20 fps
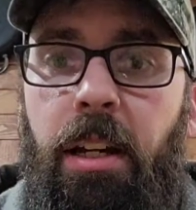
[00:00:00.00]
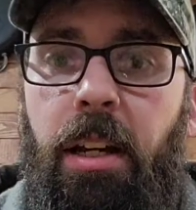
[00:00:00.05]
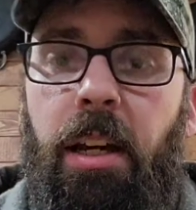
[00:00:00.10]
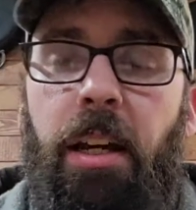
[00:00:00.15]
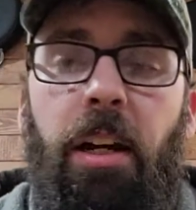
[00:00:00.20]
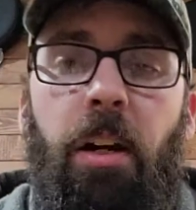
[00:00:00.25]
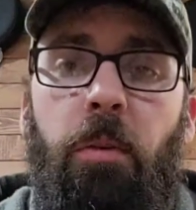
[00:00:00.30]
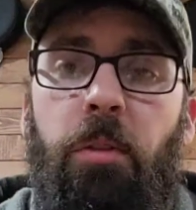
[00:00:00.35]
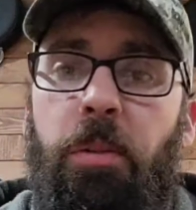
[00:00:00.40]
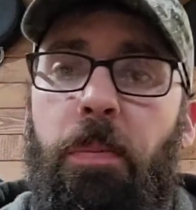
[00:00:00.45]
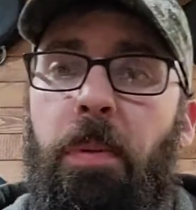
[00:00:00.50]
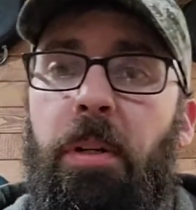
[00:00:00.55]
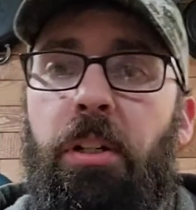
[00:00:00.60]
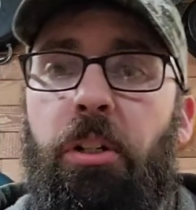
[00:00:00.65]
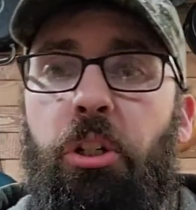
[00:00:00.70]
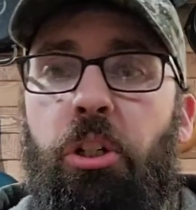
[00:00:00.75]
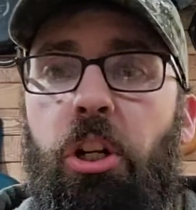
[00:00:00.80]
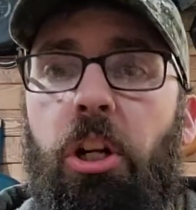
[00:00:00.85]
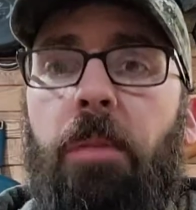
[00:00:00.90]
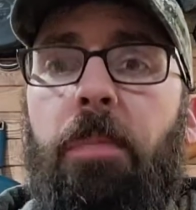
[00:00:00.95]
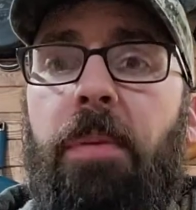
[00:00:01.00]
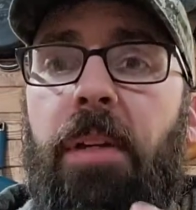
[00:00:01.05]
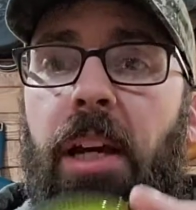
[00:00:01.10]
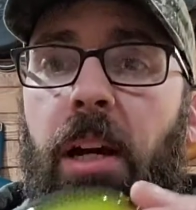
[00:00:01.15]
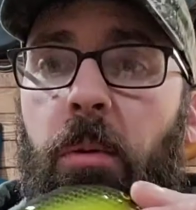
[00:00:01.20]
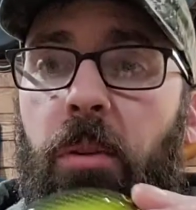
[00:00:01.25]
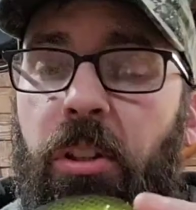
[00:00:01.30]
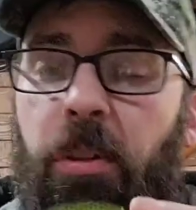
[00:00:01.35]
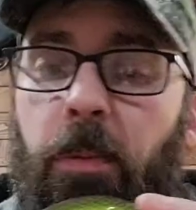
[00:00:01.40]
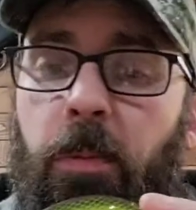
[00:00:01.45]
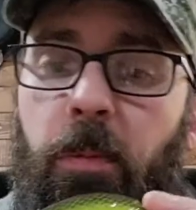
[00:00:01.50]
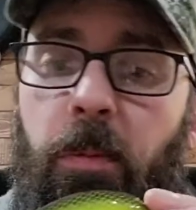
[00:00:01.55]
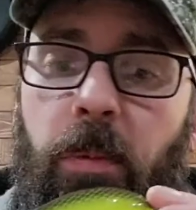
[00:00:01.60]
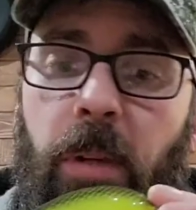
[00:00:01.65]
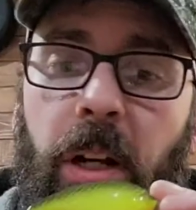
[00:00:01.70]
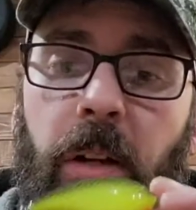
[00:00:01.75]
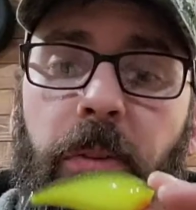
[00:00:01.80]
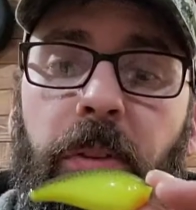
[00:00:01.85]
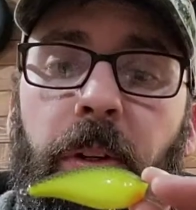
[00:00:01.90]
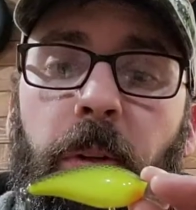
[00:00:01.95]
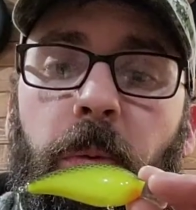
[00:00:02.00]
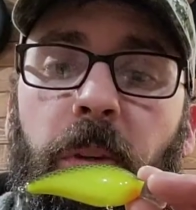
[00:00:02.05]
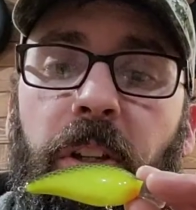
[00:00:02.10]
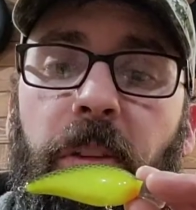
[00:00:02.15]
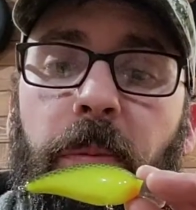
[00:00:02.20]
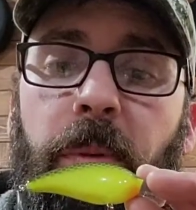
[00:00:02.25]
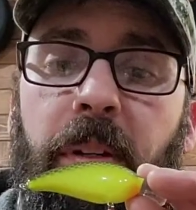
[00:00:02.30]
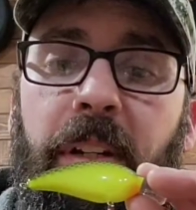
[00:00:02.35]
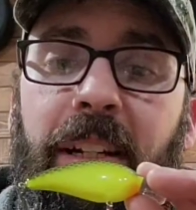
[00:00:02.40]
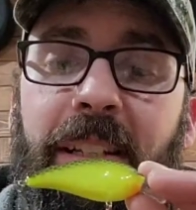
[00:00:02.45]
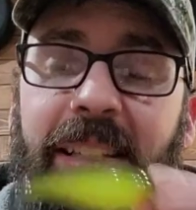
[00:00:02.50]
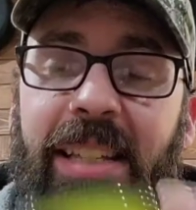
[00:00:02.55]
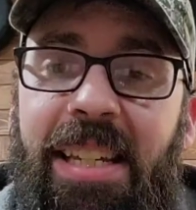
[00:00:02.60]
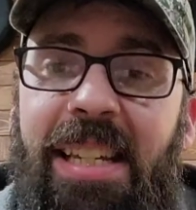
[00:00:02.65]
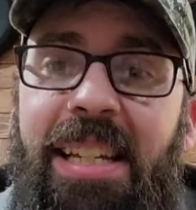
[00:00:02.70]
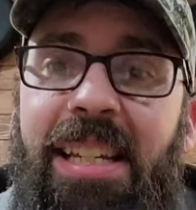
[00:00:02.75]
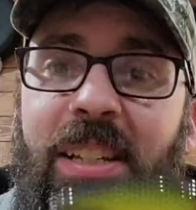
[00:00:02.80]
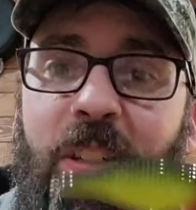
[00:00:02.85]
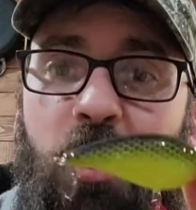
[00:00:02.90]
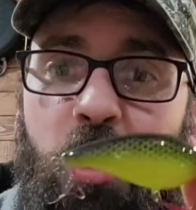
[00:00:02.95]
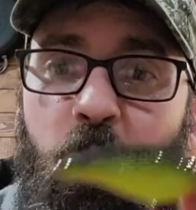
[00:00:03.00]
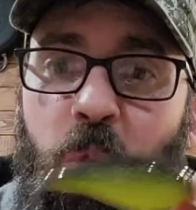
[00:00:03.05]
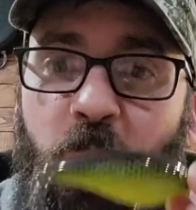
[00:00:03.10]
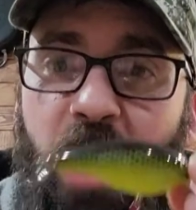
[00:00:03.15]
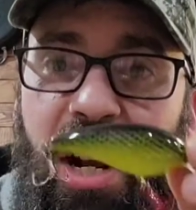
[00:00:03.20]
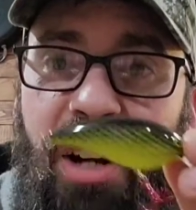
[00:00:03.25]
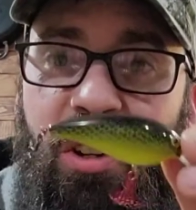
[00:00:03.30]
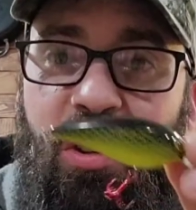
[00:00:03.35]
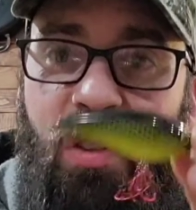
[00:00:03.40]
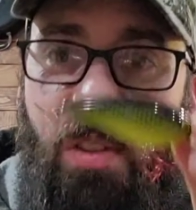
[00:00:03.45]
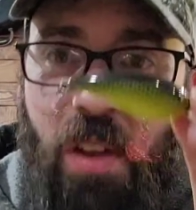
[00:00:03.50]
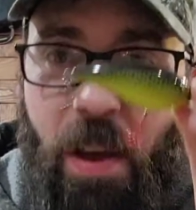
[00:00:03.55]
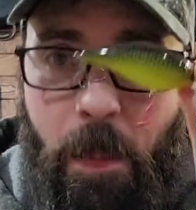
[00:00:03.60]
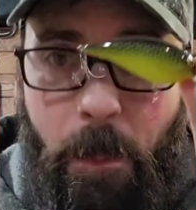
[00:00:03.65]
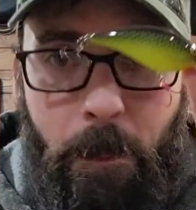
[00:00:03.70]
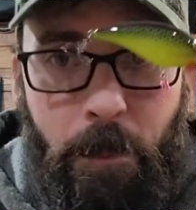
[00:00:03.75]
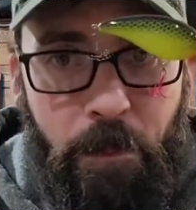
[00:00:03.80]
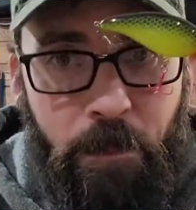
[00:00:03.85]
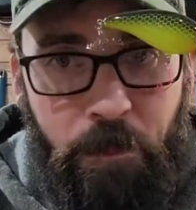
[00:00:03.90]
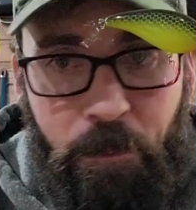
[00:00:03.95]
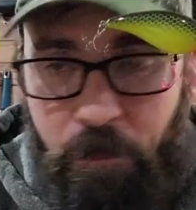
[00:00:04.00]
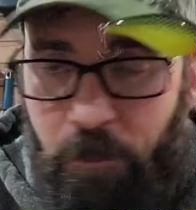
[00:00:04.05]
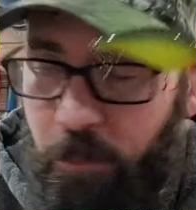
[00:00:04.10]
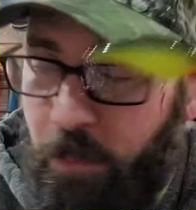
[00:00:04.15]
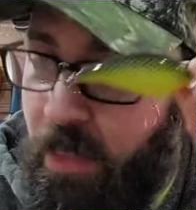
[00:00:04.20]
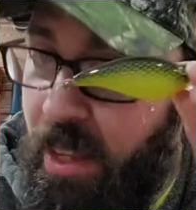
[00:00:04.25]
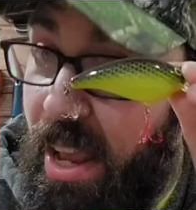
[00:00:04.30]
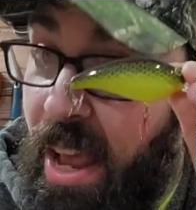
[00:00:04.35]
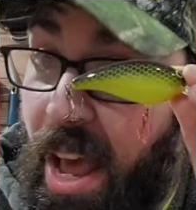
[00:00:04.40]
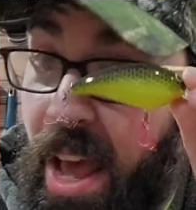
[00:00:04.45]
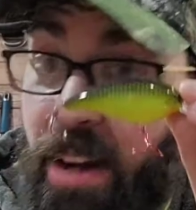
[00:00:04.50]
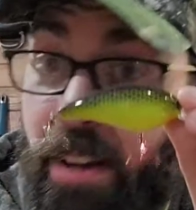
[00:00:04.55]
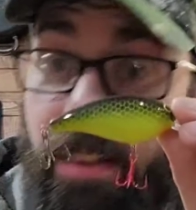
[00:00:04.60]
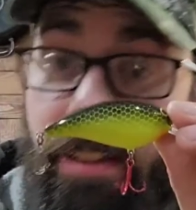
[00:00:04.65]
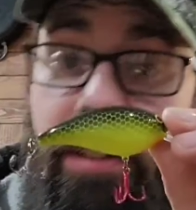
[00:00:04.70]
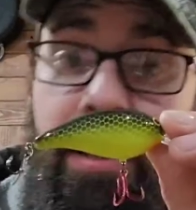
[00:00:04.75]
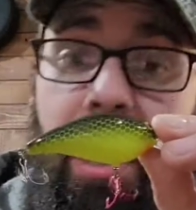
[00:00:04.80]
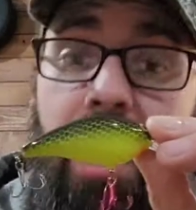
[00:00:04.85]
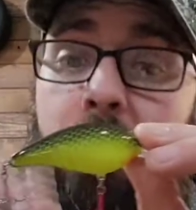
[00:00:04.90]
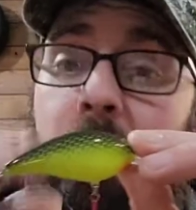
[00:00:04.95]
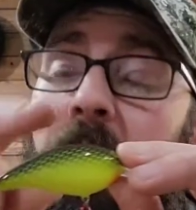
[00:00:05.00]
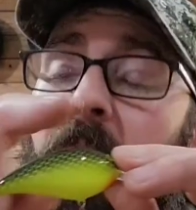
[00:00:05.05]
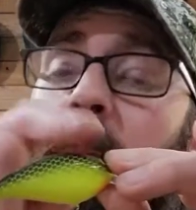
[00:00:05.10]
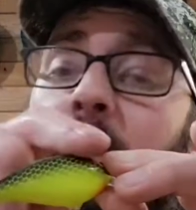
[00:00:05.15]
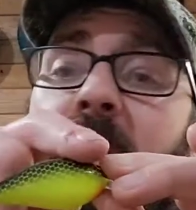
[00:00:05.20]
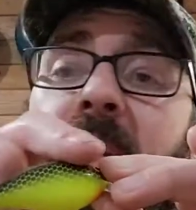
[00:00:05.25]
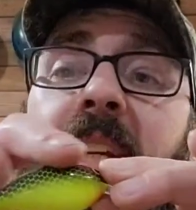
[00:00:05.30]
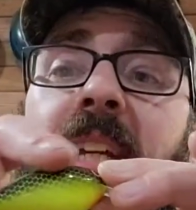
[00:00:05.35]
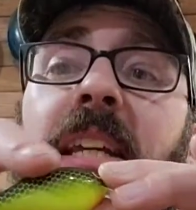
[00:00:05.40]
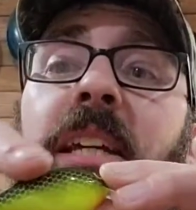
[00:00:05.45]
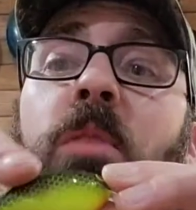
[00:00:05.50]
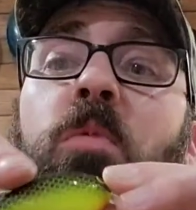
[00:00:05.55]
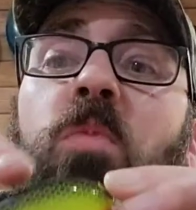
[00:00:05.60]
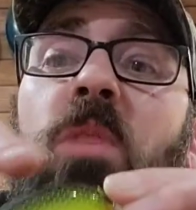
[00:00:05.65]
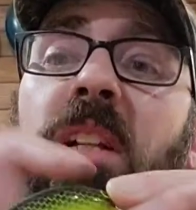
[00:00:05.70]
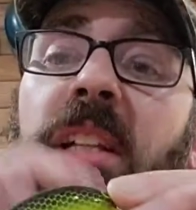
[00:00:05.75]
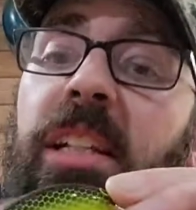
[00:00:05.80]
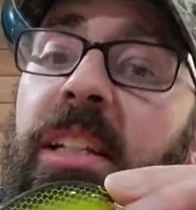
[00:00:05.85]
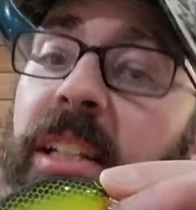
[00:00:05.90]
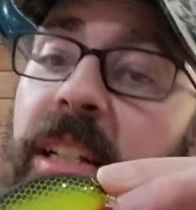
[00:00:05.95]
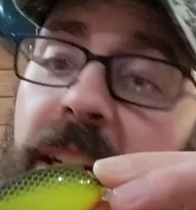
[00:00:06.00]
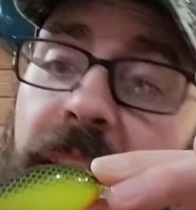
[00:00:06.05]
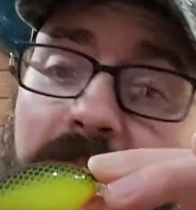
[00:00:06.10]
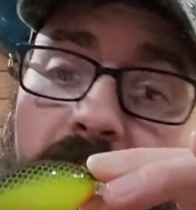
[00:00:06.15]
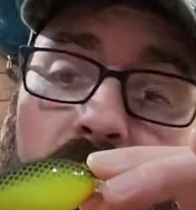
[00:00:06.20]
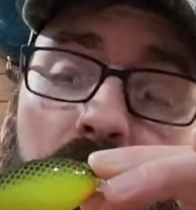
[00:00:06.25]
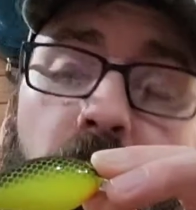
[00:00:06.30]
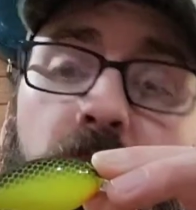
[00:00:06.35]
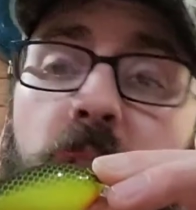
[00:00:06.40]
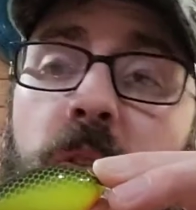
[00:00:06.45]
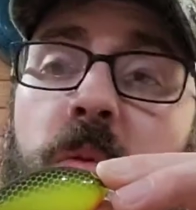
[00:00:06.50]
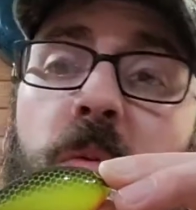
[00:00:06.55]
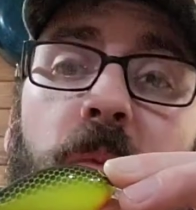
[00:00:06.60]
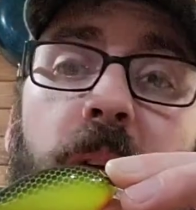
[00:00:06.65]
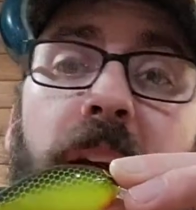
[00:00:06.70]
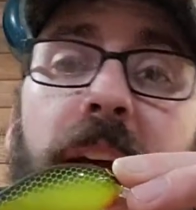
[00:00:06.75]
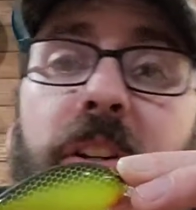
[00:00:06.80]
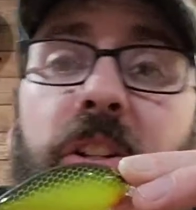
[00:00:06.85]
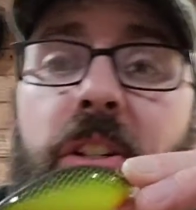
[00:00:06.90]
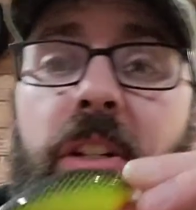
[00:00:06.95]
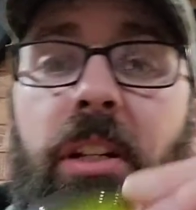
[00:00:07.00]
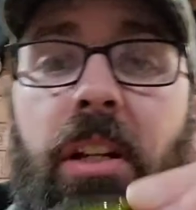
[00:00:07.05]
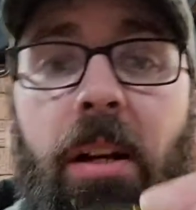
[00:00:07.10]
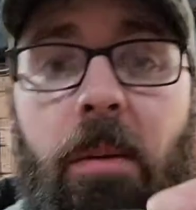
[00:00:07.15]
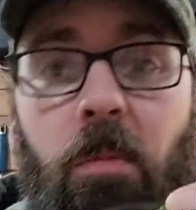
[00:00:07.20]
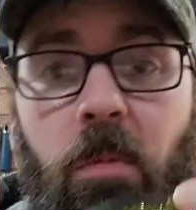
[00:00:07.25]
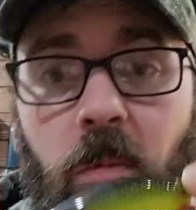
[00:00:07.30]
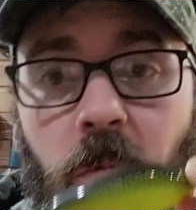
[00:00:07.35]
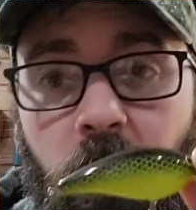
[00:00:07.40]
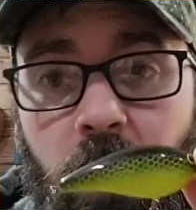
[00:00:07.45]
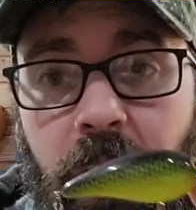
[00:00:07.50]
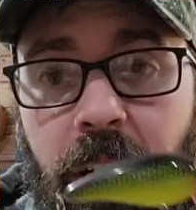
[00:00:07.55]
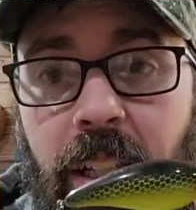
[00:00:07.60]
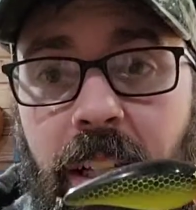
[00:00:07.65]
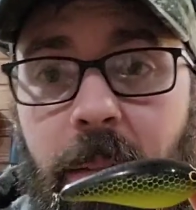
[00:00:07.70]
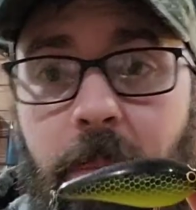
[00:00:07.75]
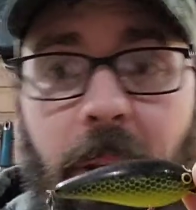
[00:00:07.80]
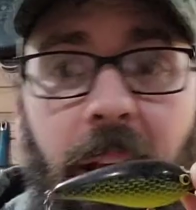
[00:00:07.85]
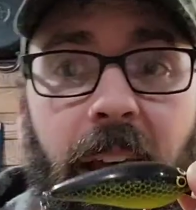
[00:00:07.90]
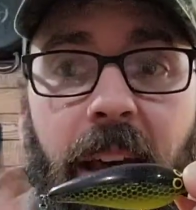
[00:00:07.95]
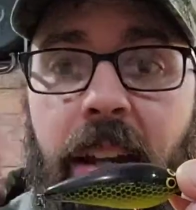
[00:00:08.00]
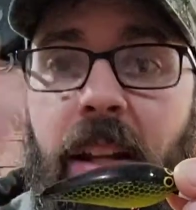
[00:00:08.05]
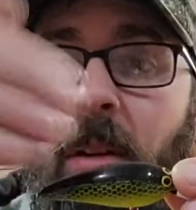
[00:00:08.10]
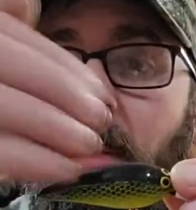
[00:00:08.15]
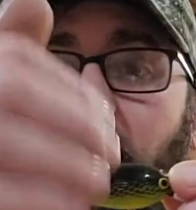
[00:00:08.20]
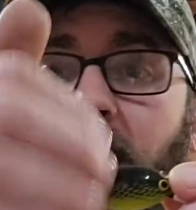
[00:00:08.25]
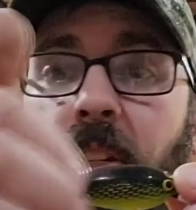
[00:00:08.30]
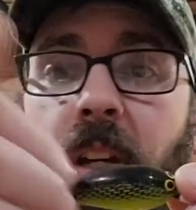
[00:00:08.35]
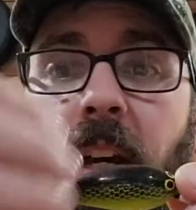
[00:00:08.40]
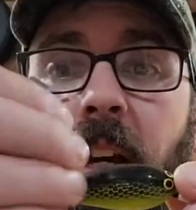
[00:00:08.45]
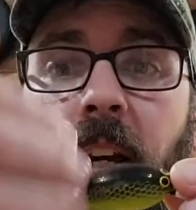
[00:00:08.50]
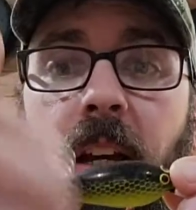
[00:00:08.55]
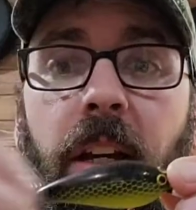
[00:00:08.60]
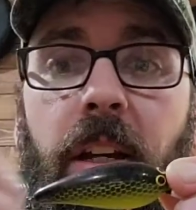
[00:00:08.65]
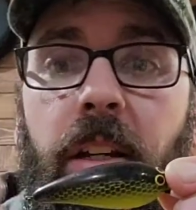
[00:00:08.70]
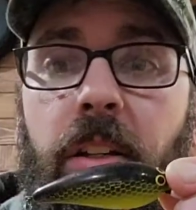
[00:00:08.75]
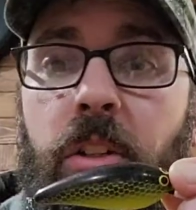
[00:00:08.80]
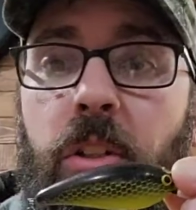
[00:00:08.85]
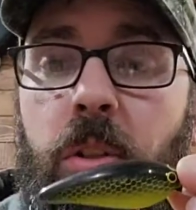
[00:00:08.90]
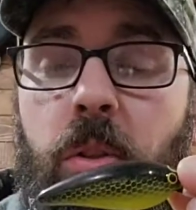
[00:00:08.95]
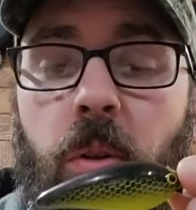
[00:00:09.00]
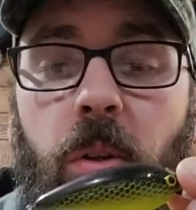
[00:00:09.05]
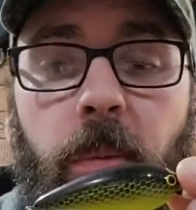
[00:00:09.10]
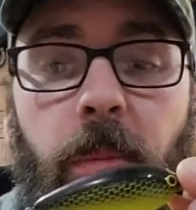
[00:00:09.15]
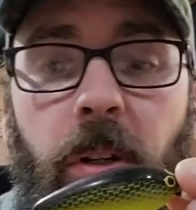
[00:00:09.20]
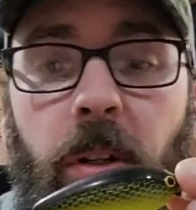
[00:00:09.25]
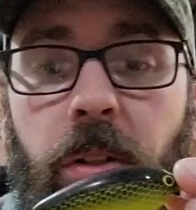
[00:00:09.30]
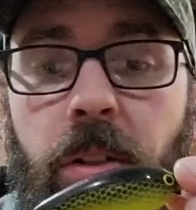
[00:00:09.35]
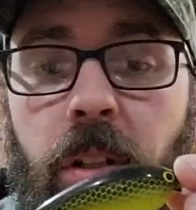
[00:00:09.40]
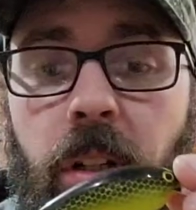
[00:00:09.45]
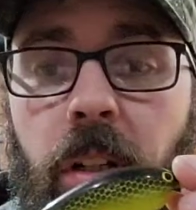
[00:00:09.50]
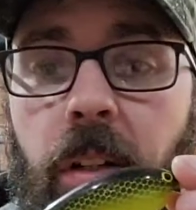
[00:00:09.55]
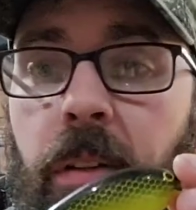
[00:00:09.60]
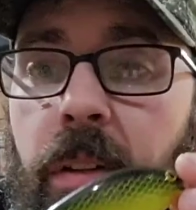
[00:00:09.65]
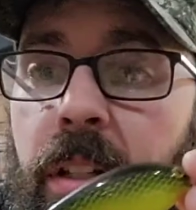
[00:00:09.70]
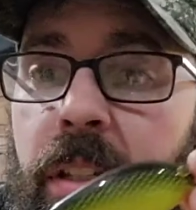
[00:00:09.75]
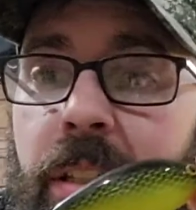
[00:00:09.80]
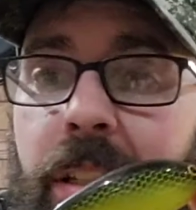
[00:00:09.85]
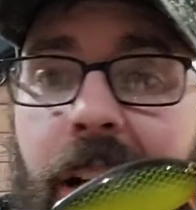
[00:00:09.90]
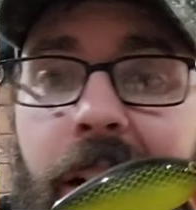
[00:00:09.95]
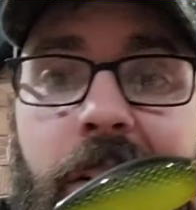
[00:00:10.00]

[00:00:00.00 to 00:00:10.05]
and I always bring a Sharpie out there with me because he scratched them out of the top. I mean, he really did. He scratched it up really bad. There was score marks all over this.